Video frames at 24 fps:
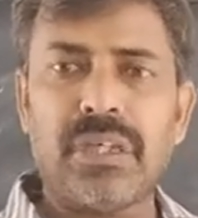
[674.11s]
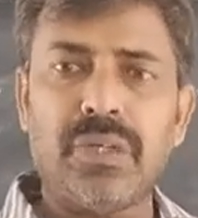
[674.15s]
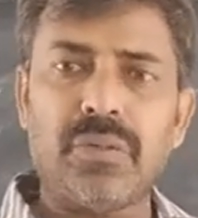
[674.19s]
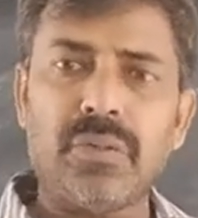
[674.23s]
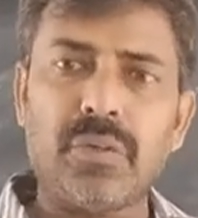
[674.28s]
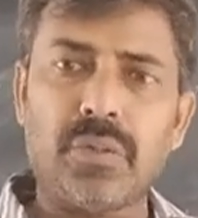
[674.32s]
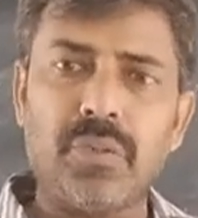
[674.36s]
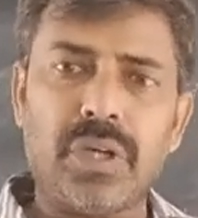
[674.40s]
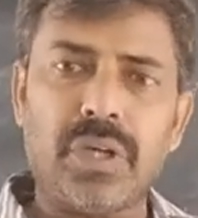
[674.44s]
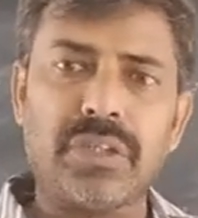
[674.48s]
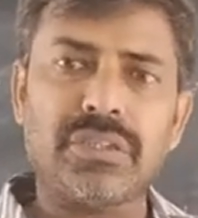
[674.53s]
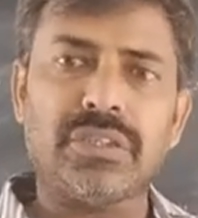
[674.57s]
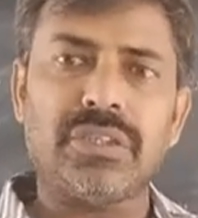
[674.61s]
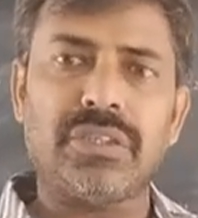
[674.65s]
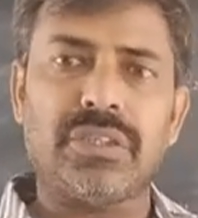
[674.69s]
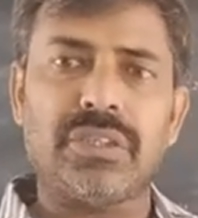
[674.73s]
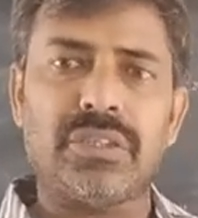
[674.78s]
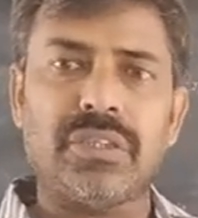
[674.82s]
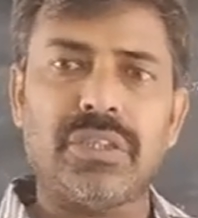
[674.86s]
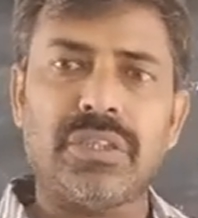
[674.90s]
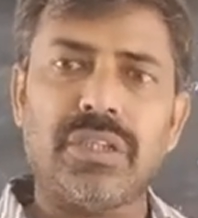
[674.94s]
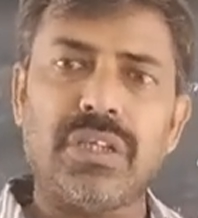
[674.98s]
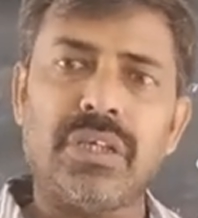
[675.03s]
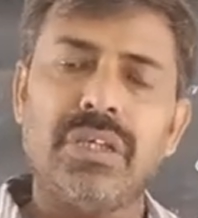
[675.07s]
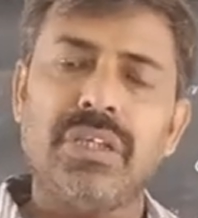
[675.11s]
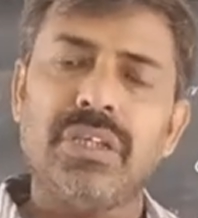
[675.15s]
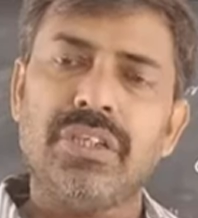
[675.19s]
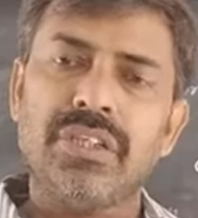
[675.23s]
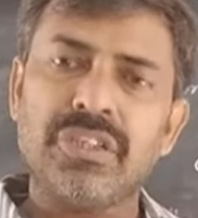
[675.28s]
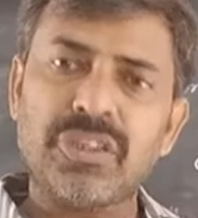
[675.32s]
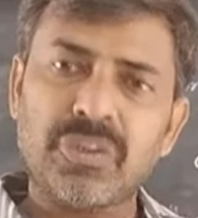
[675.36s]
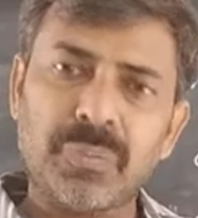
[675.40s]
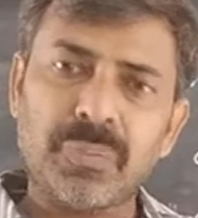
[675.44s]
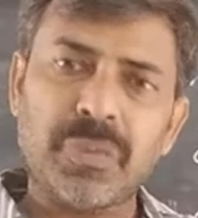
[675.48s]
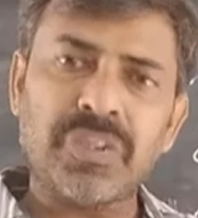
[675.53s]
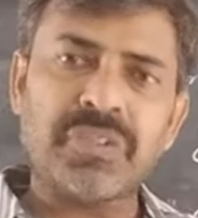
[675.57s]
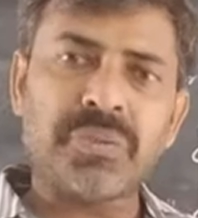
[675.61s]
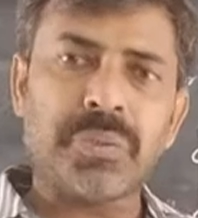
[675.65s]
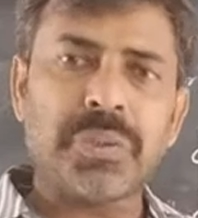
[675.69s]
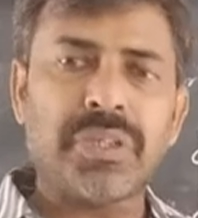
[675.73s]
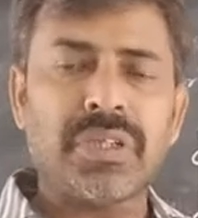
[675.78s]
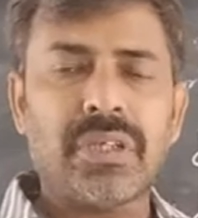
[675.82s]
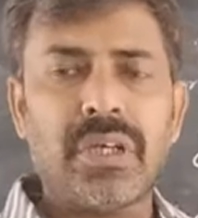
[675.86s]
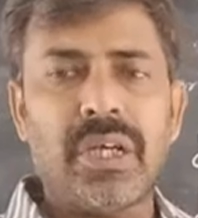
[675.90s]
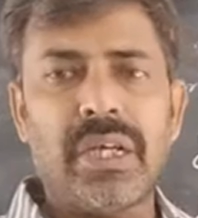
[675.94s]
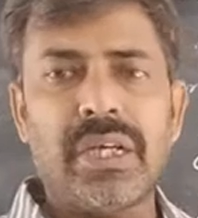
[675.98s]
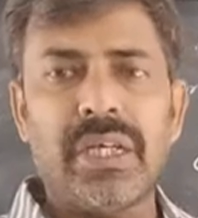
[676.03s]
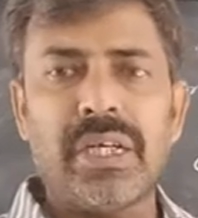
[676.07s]
and 2 are suggesting the
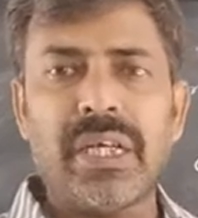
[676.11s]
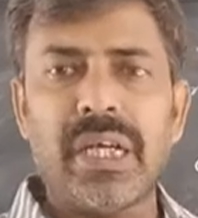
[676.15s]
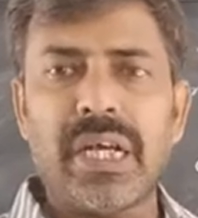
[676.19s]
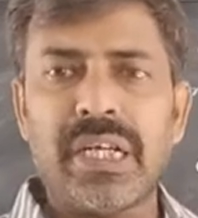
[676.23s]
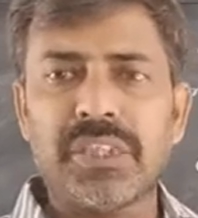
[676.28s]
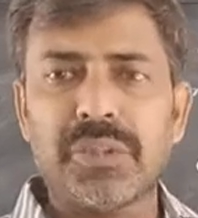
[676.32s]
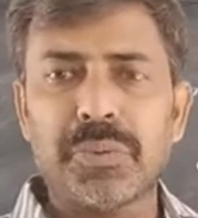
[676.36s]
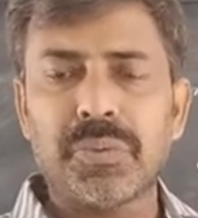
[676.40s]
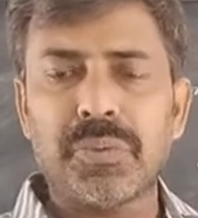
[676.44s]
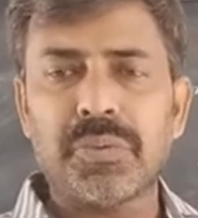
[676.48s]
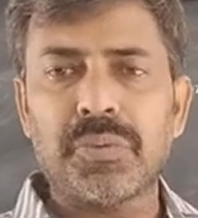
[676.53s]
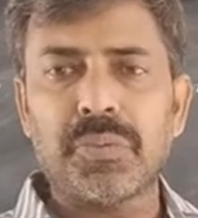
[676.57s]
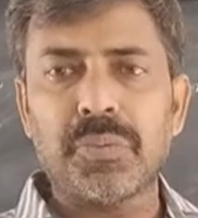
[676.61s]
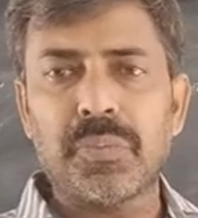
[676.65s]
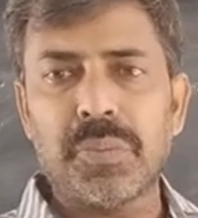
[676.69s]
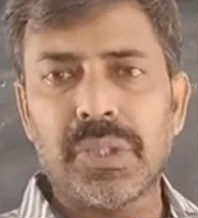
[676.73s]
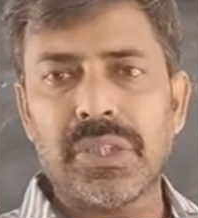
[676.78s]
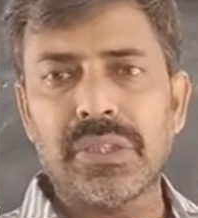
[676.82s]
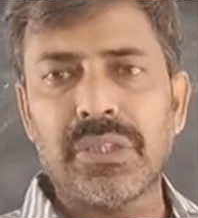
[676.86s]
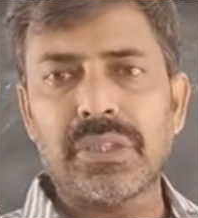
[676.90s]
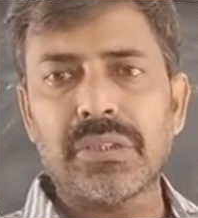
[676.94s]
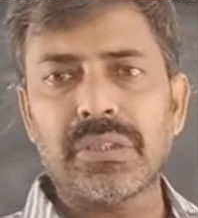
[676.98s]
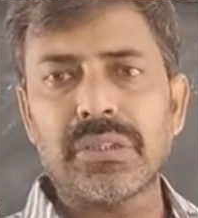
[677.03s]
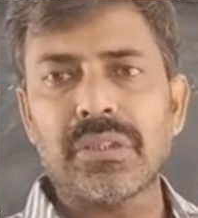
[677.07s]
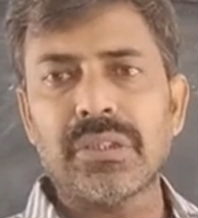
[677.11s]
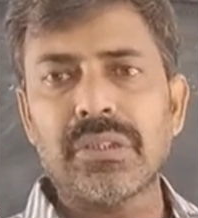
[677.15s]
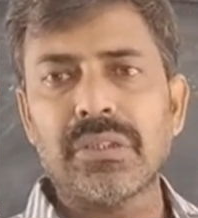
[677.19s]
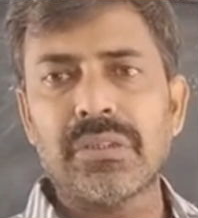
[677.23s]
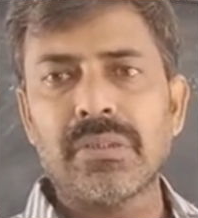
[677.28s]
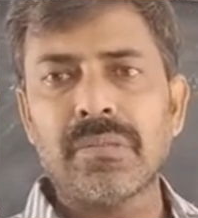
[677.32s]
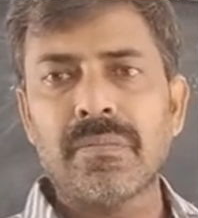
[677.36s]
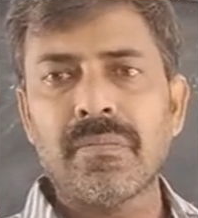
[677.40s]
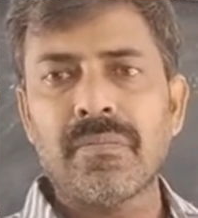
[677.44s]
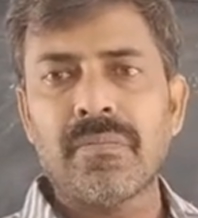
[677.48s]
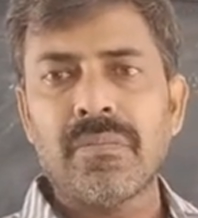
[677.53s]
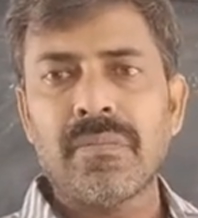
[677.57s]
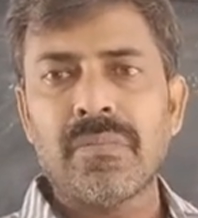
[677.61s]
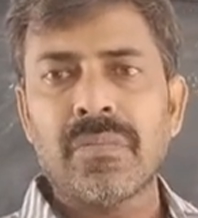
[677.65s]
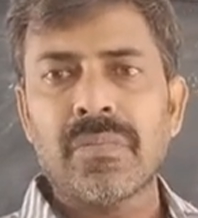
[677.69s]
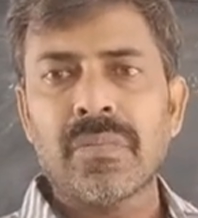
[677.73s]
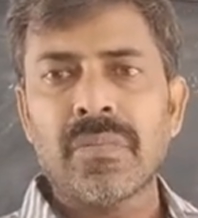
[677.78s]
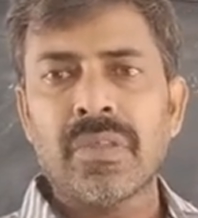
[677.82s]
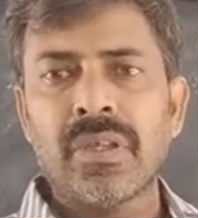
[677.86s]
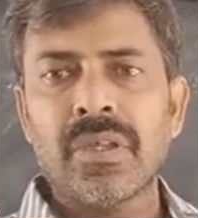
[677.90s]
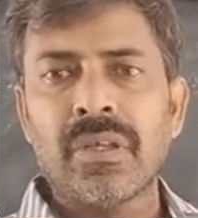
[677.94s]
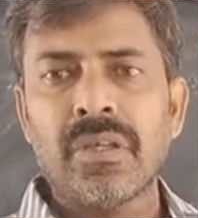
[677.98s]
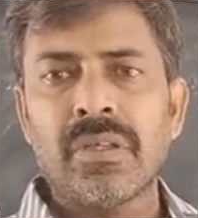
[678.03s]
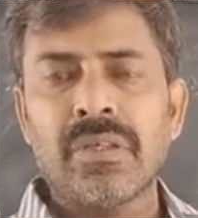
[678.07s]
specific aldehydes presence.
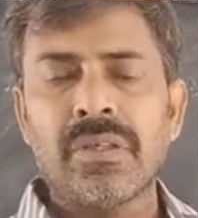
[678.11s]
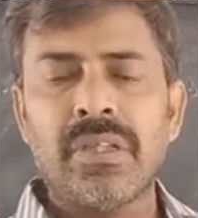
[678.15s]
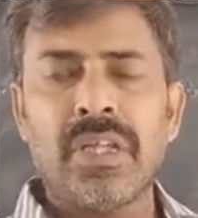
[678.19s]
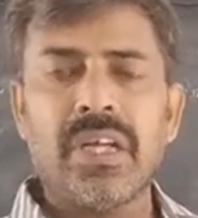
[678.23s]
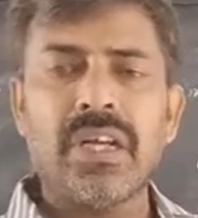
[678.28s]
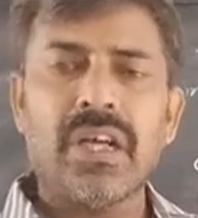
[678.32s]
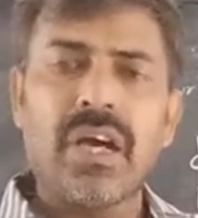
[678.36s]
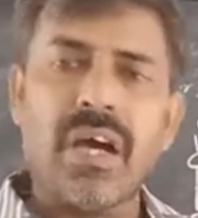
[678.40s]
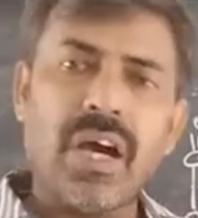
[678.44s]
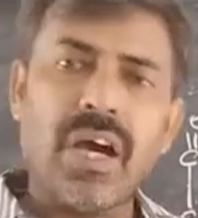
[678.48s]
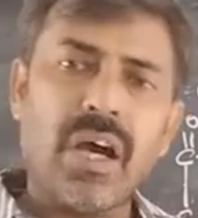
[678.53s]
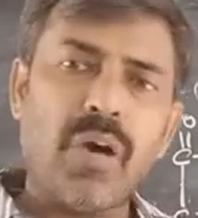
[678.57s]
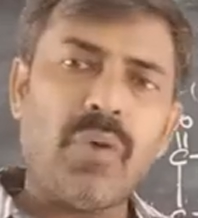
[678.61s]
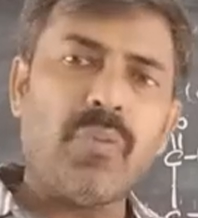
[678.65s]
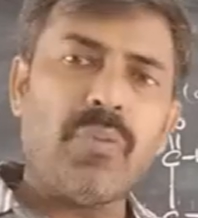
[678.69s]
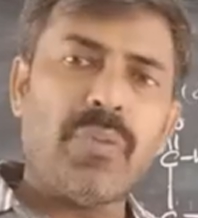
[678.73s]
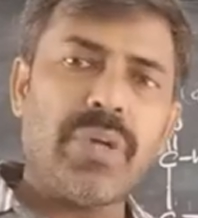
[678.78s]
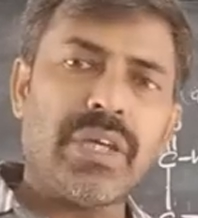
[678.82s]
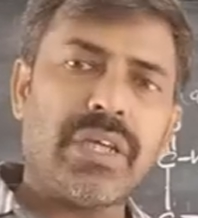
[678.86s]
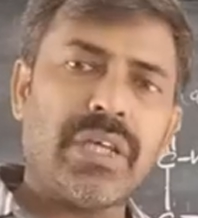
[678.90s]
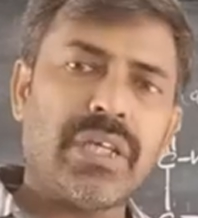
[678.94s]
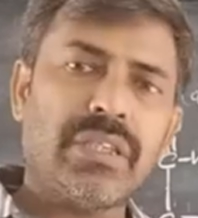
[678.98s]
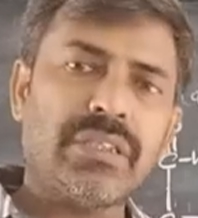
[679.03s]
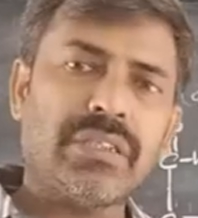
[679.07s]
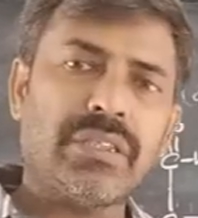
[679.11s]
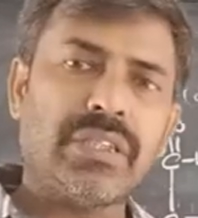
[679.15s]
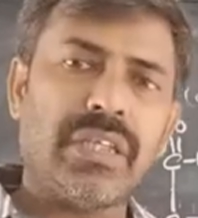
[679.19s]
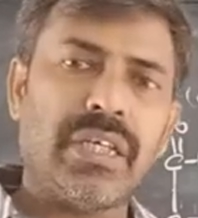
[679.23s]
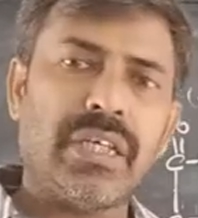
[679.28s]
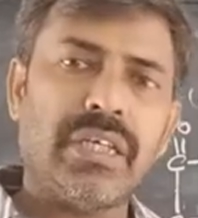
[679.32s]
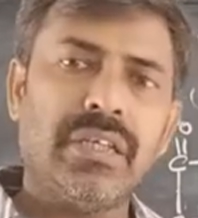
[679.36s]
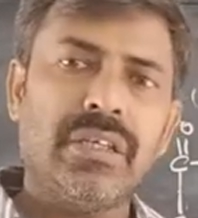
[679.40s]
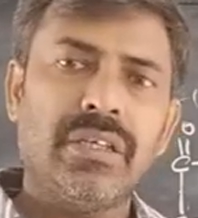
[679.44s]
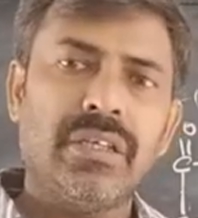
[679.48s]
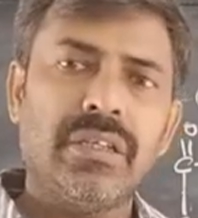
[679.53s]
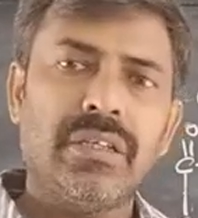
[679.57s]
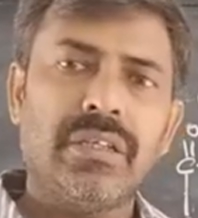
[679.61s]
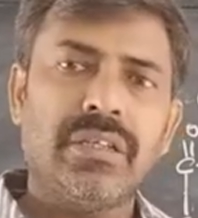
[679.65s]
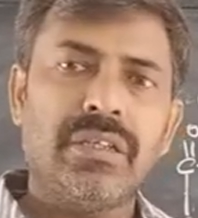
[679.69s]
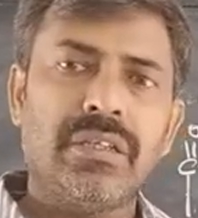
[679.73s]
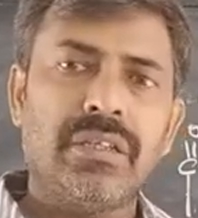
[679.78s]
Then how we can say